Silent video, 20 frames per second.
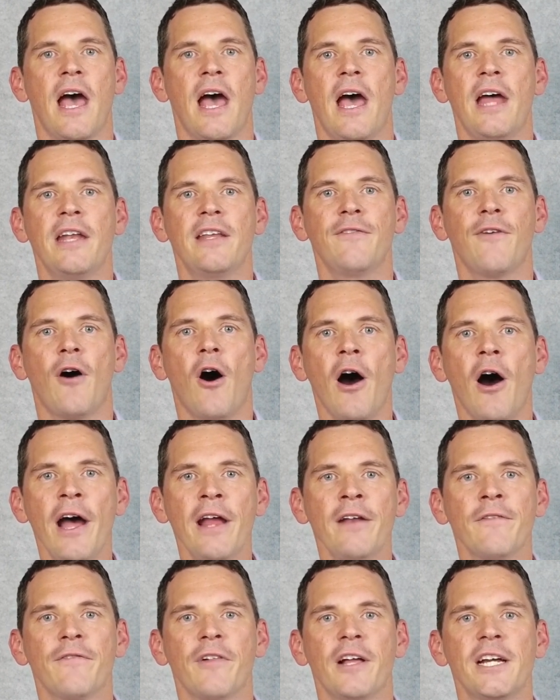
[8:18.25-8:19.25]
And if high
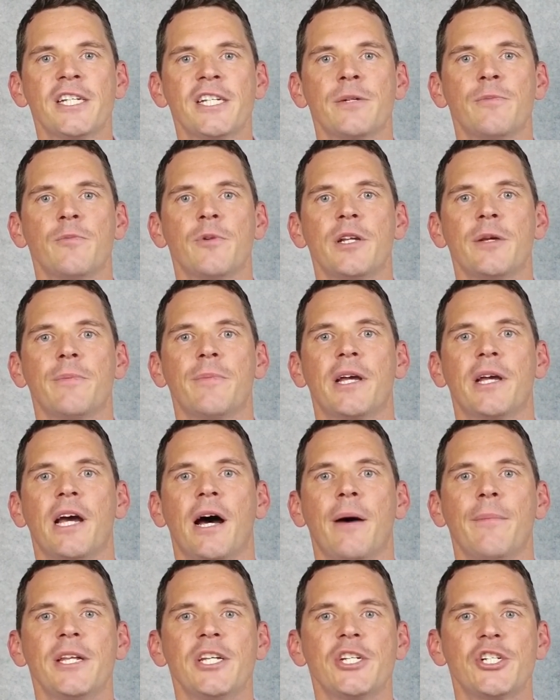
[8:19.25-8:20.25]
inflation were to
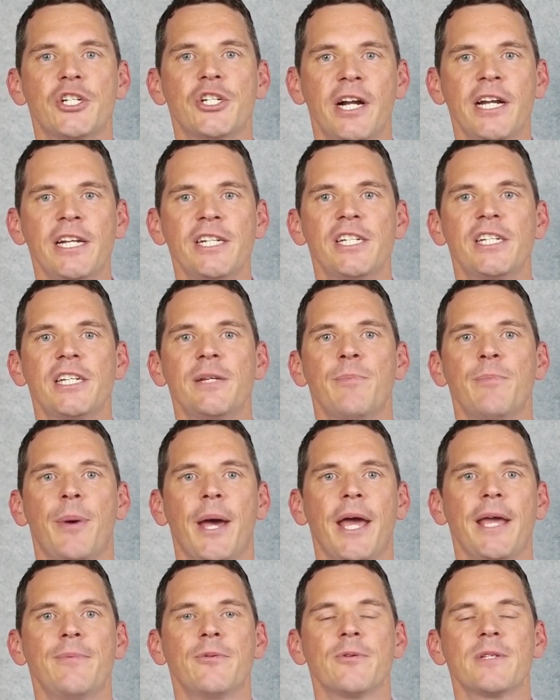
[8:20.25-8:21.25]
become entrenched in
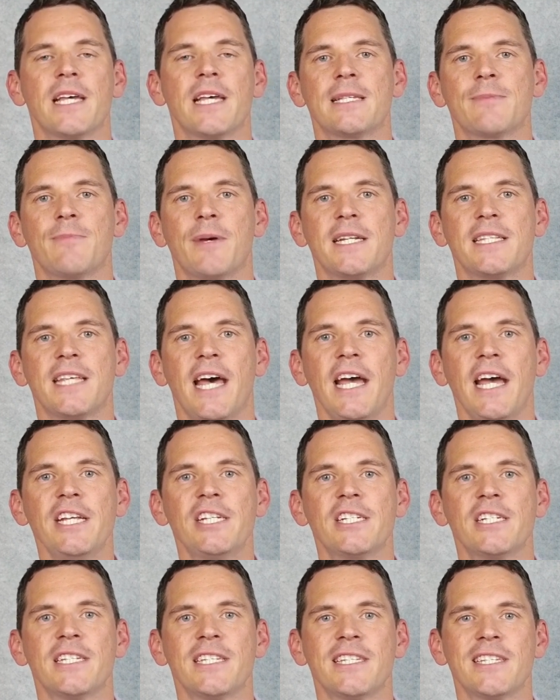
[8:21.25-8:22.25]
people's
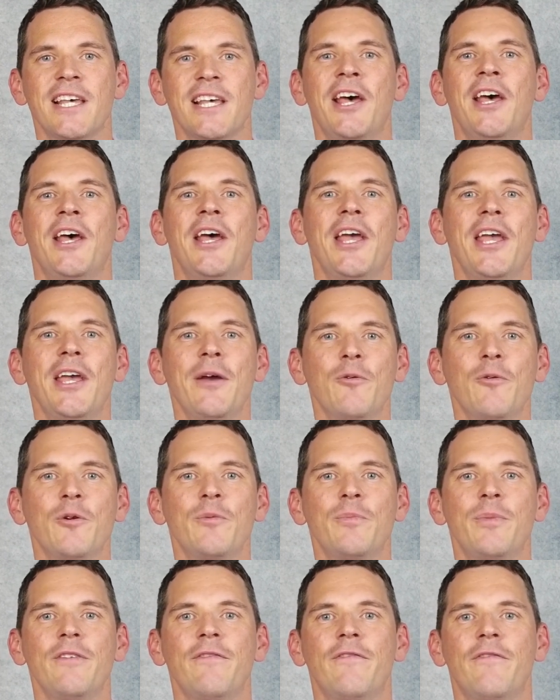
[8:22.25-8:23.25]
expectations, it
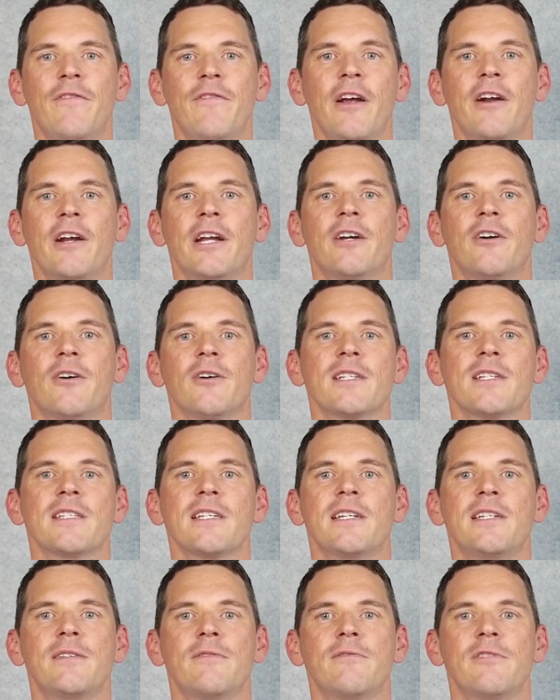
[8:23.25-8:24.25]
would be very
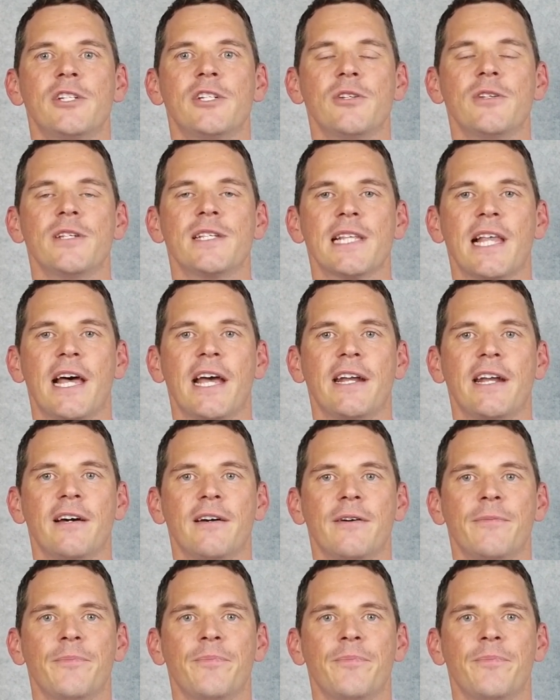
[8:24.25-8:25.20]
costly to reduce later.